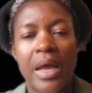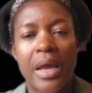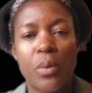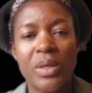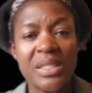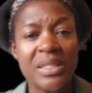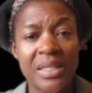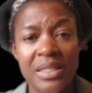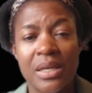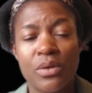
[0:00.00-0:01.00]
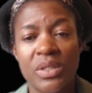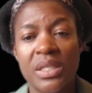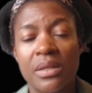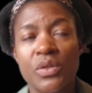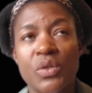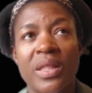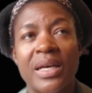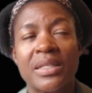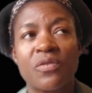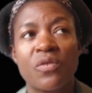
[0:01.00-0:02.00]
And what does that tell you? It tells you
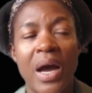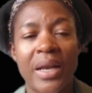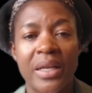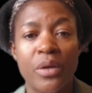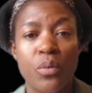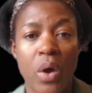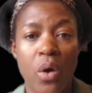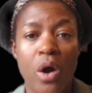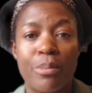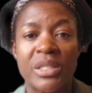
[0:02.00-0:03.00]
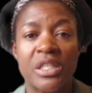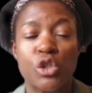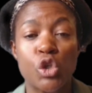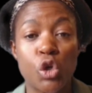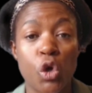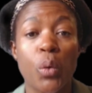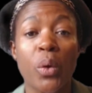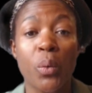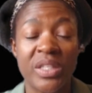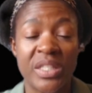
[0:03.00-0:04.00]
that for Heineken, we are committed to
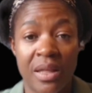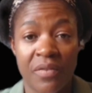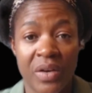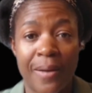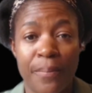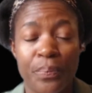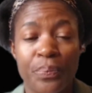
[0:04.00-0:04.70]
growing with South Africa.